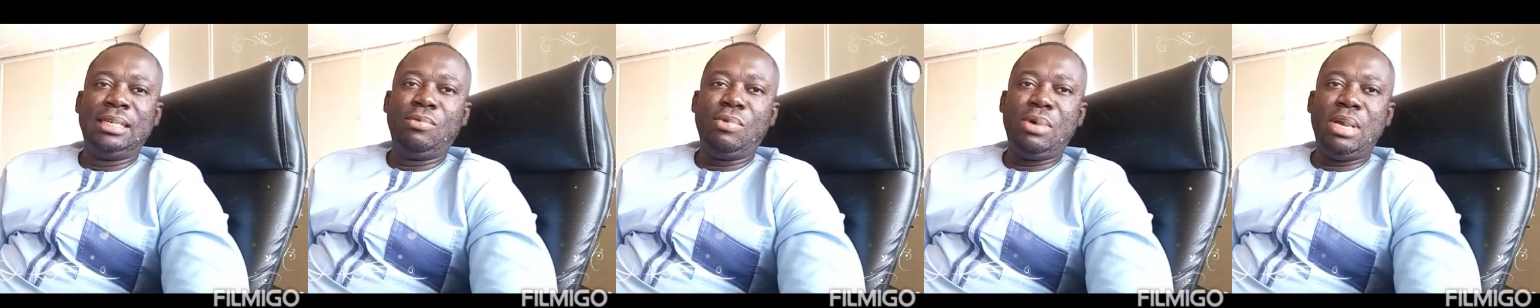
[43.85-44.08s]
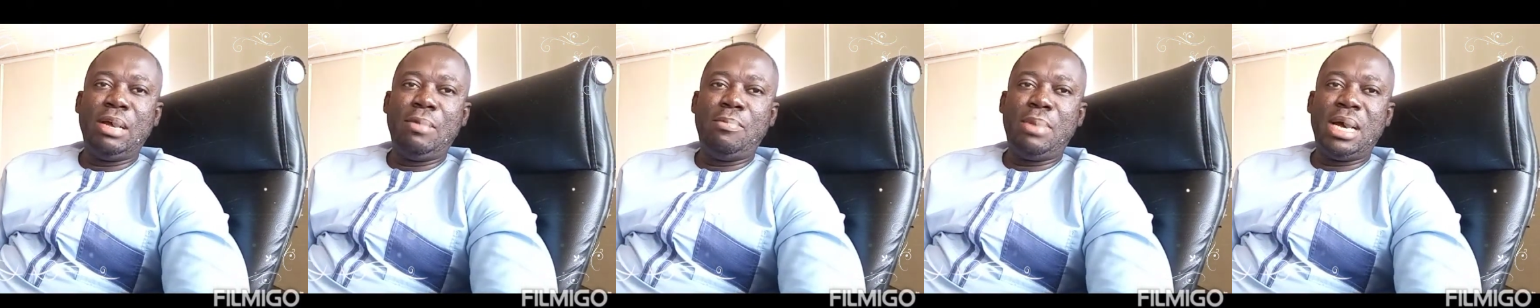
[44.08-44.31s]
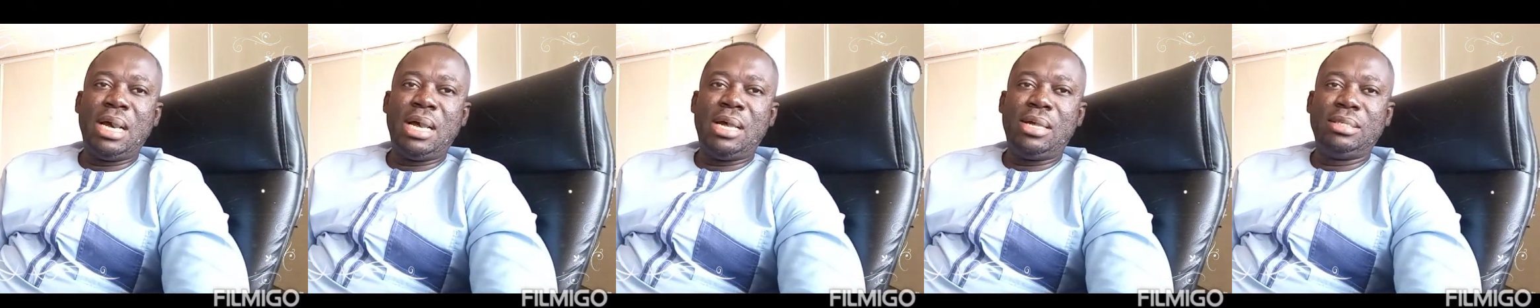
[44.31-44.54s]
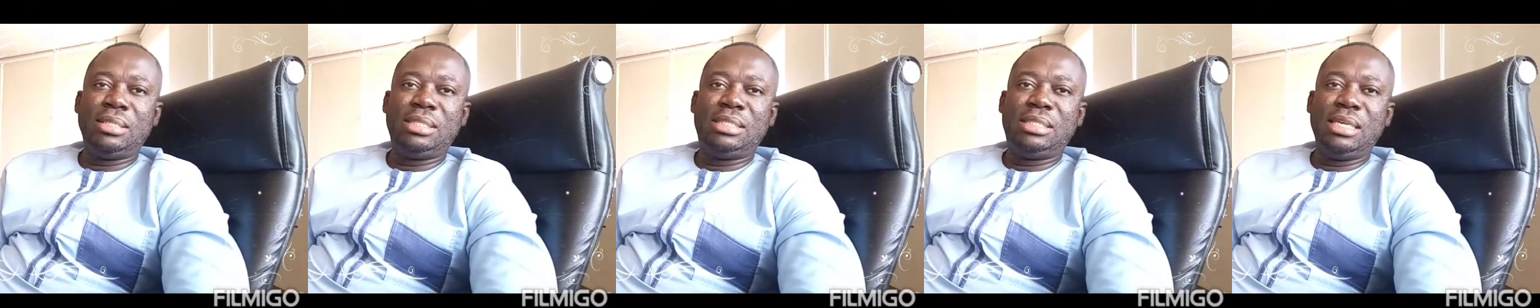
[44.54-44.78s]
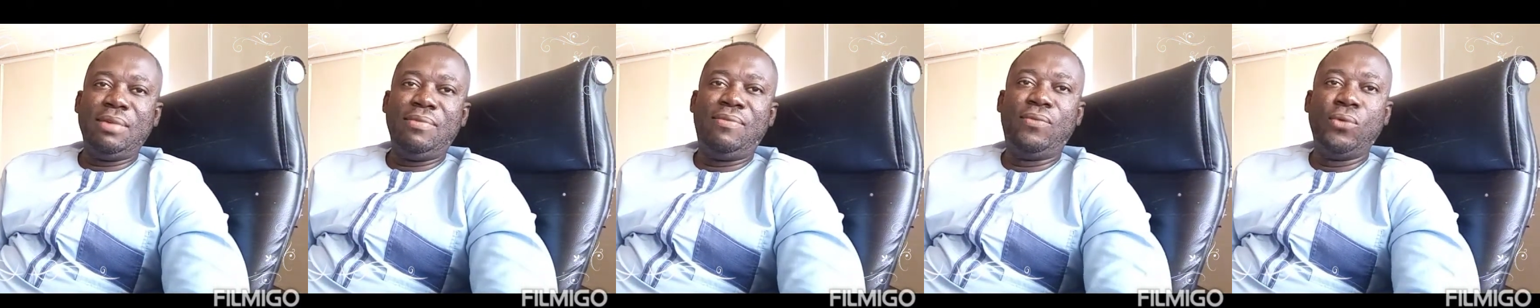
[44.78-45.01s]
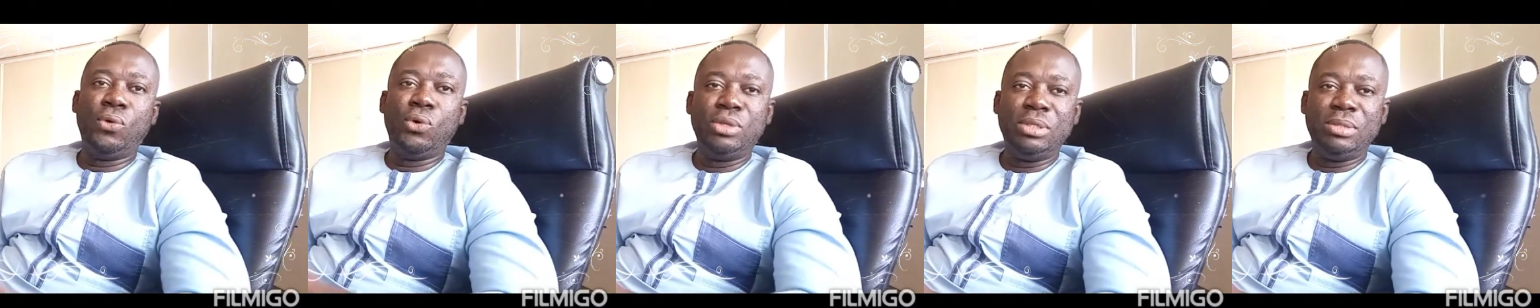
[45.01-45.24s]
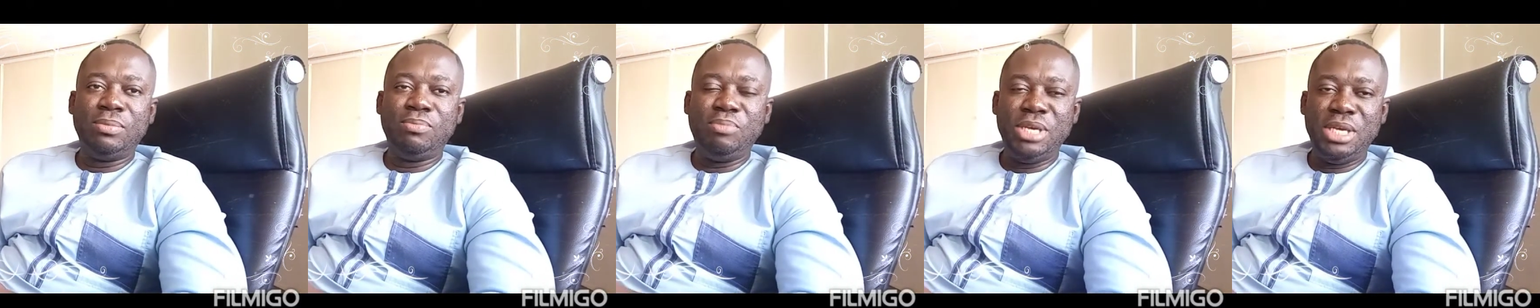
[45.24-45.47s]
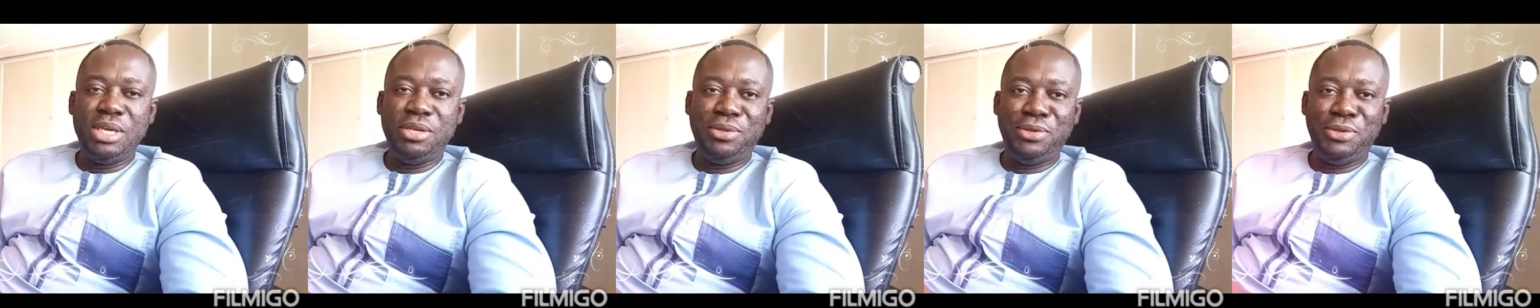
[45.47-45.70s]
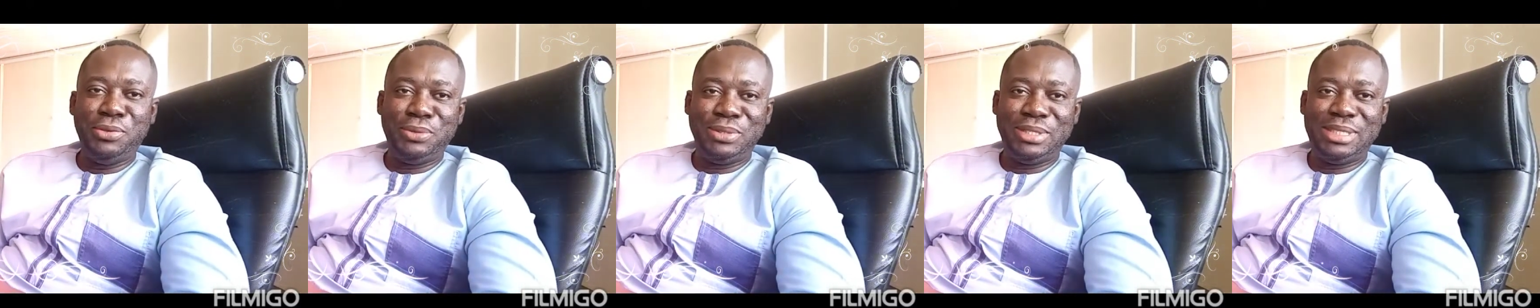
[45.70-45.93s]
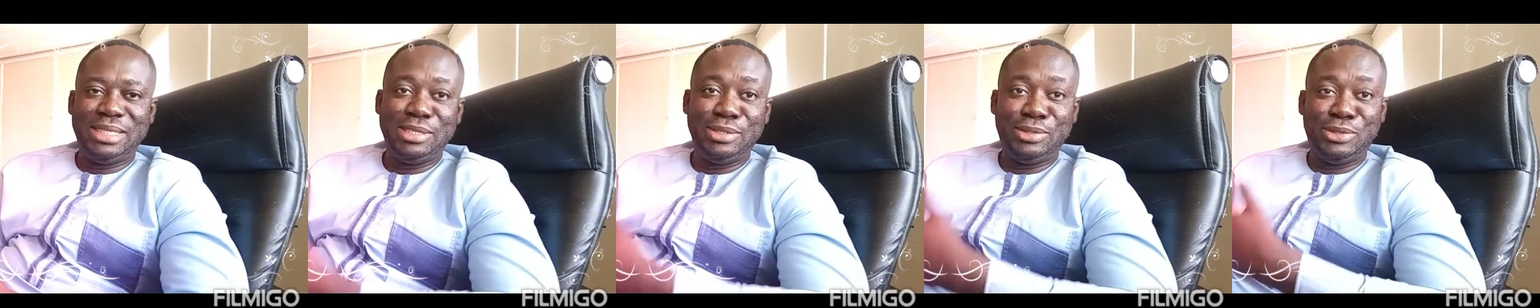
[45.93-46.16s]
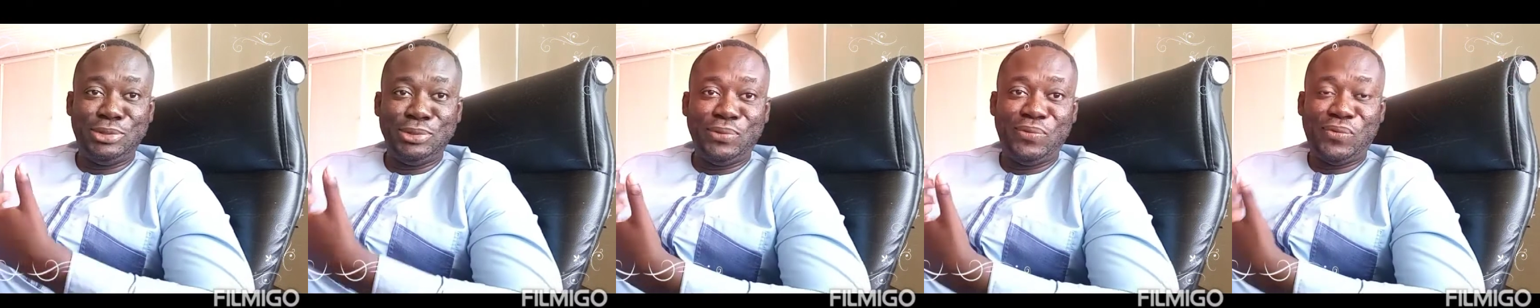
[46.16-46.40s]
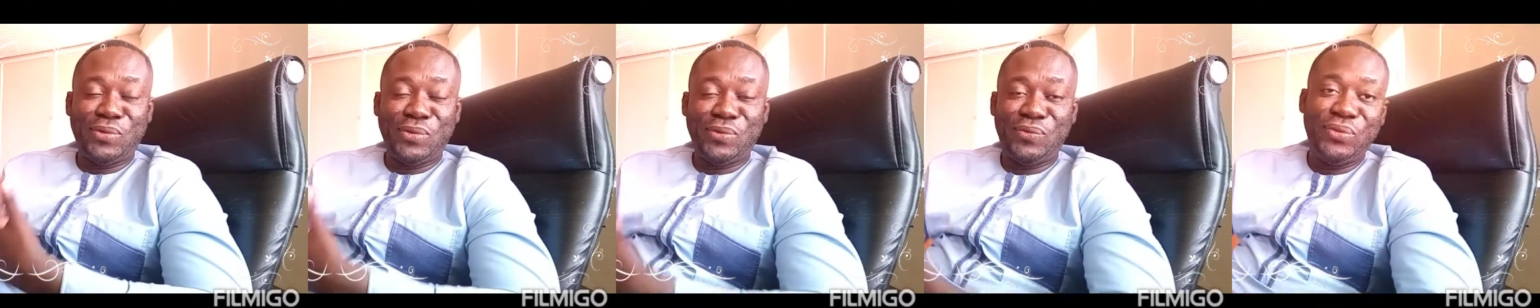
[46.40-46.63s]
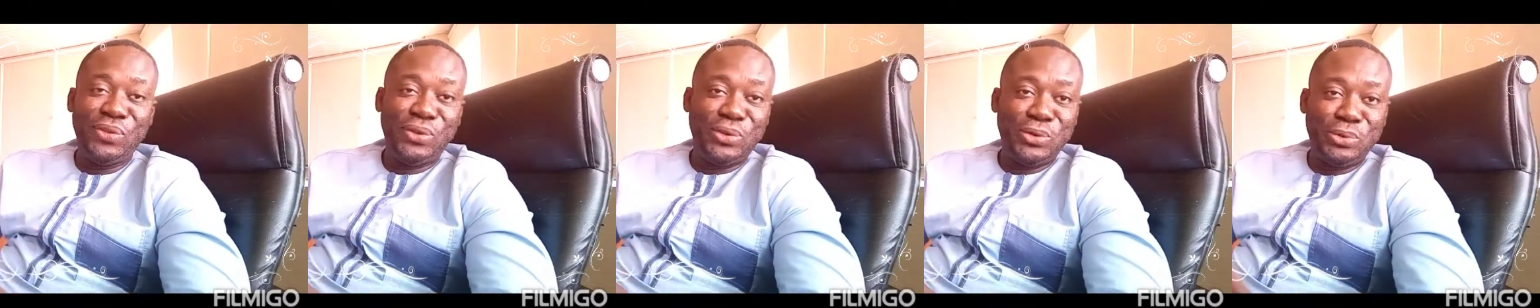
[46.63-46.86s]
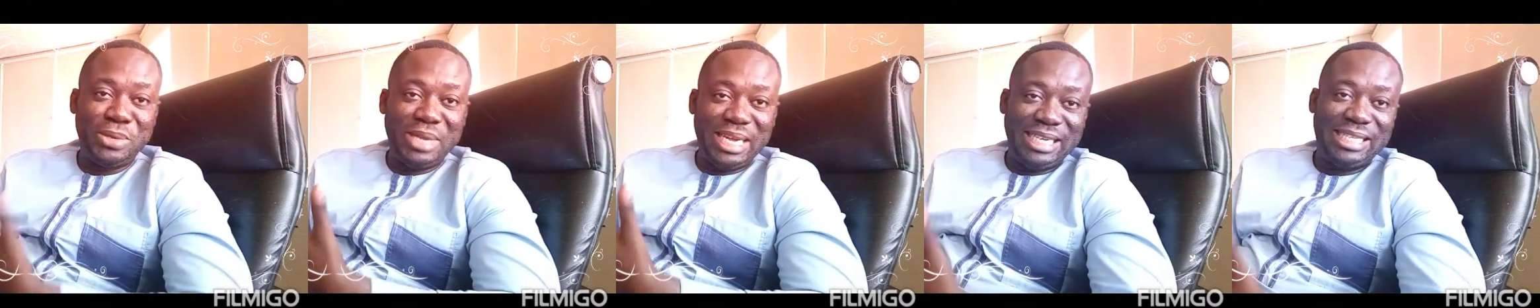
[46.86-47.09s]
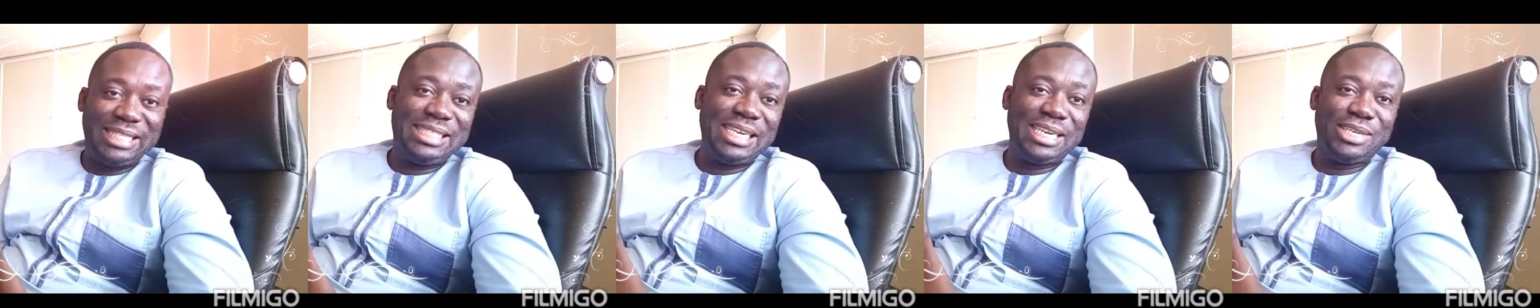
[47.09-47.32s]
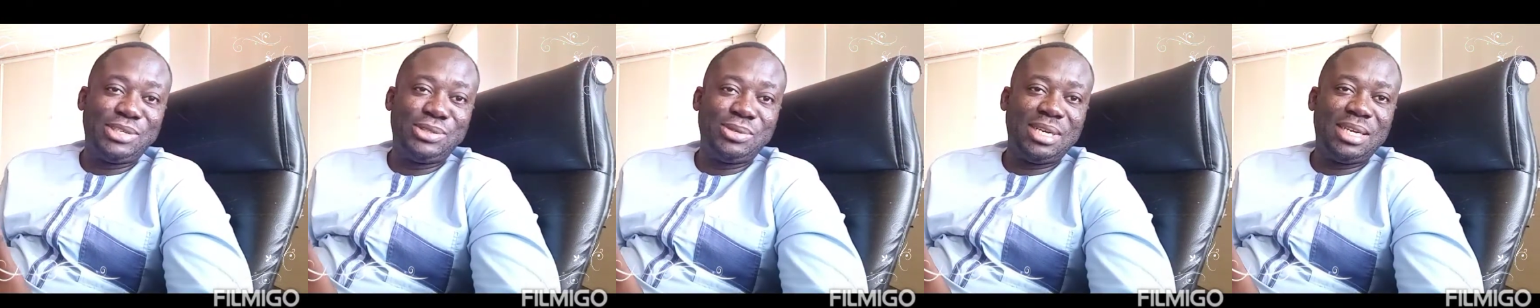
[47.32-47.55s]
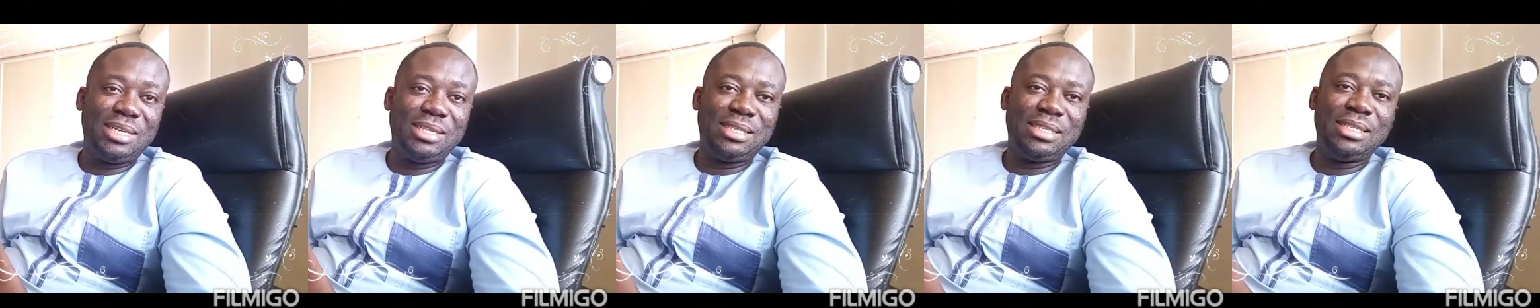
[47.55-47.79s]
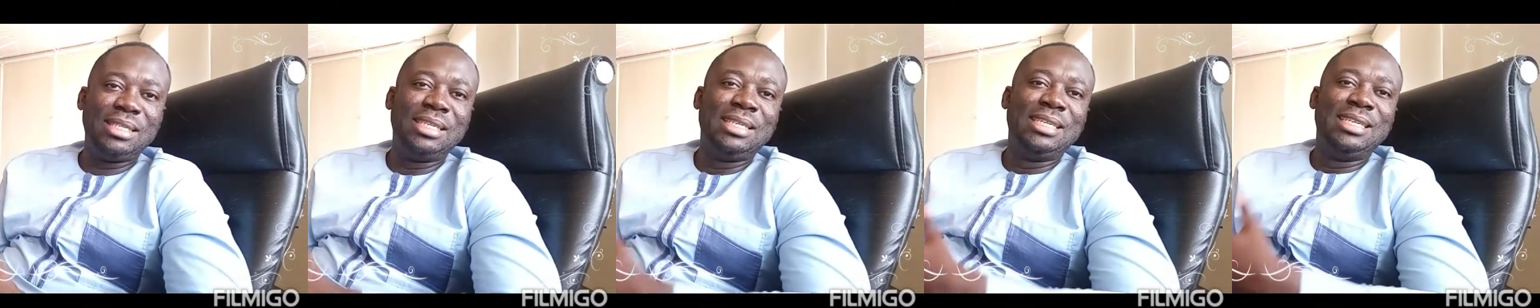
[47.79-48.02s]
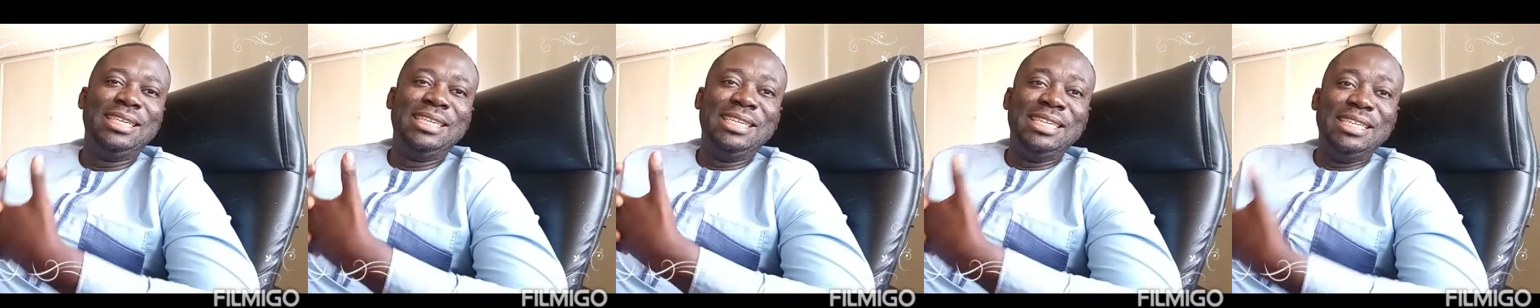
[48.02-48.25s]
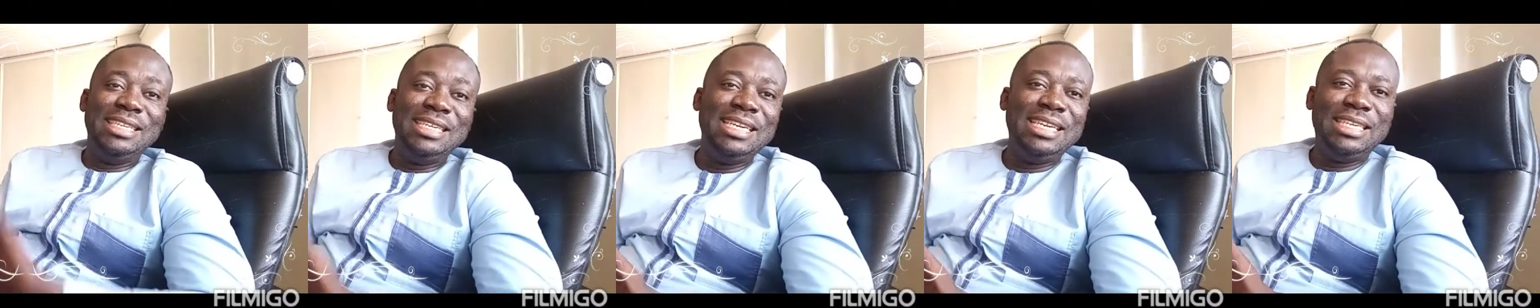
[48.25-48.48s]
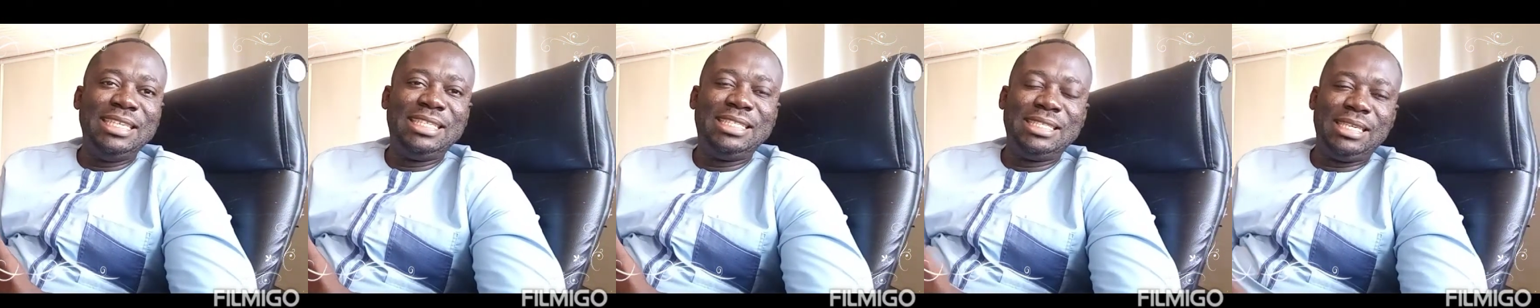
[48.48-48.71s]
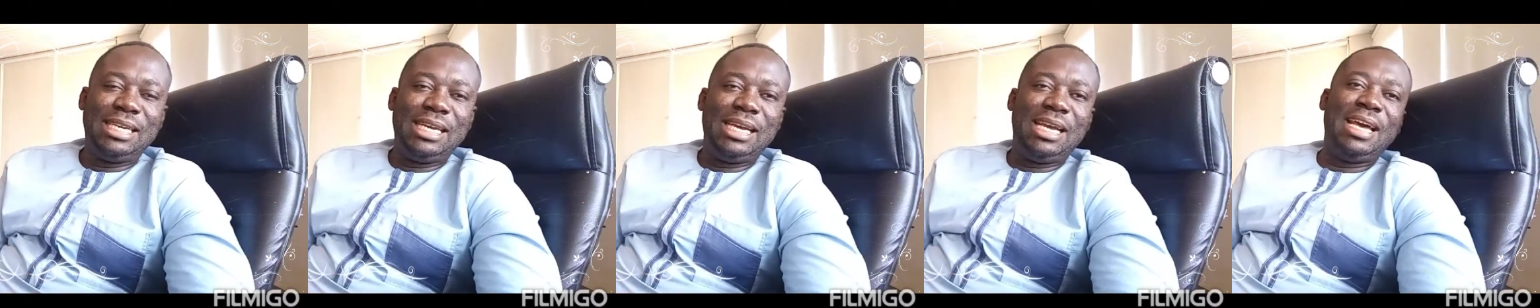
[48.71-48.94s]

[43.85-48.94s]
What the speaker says: what about a phone being used to fulfill that sexual need?